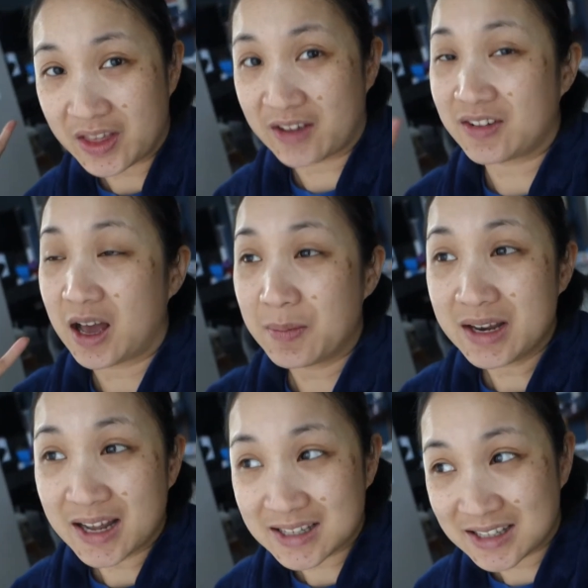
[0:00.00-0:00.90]
They have not
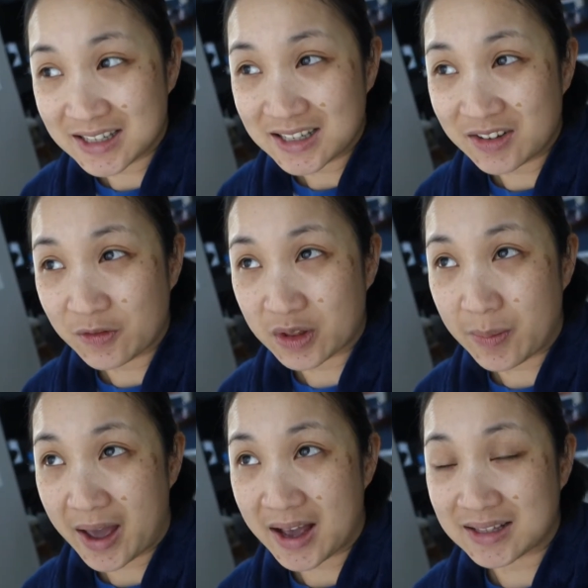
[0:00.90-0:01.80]
been nesting for the
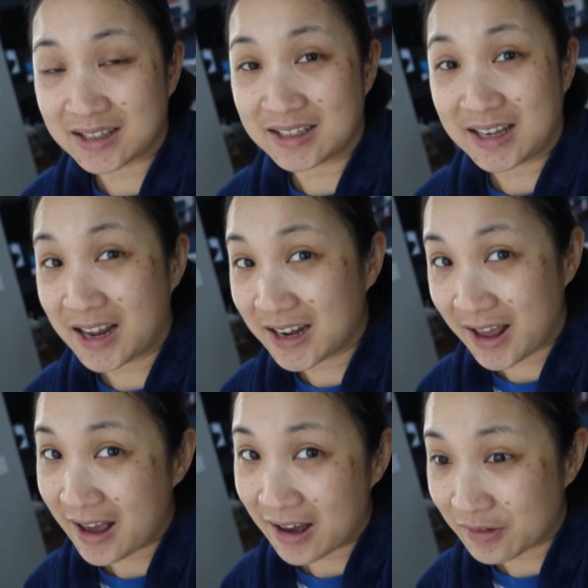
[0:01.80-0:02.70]
past day and a
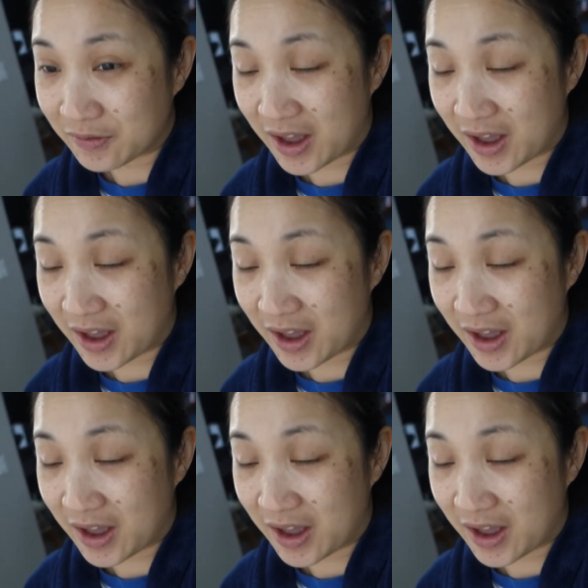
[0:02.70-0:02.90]
half.